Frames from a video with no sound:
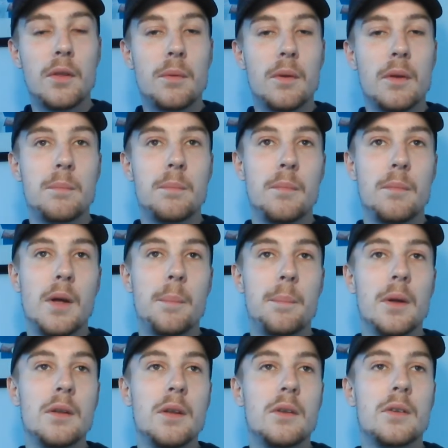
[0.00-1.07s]
with the
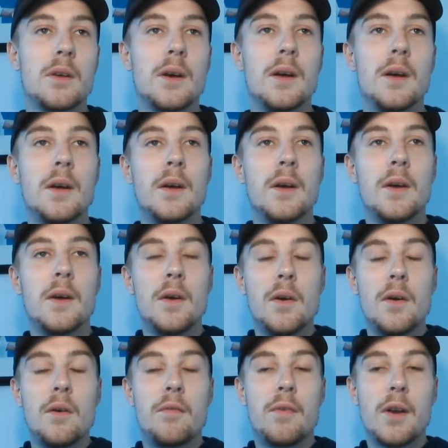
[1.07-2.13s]
ability to
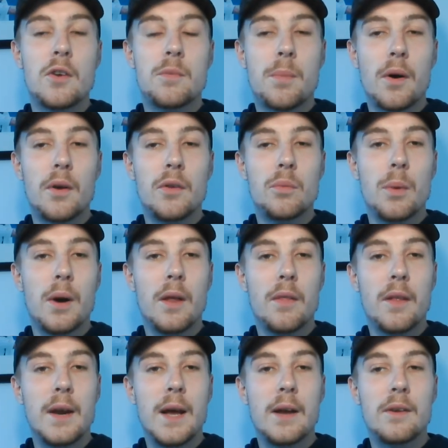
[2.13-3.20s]
finish points well at
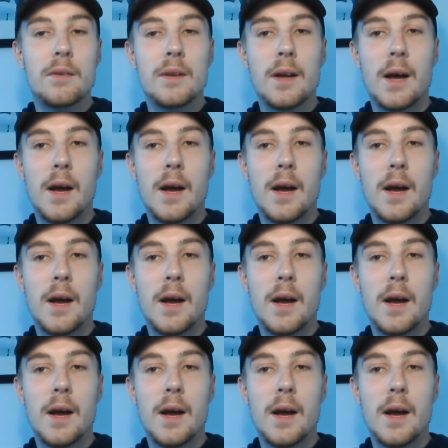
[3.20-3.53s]
the net.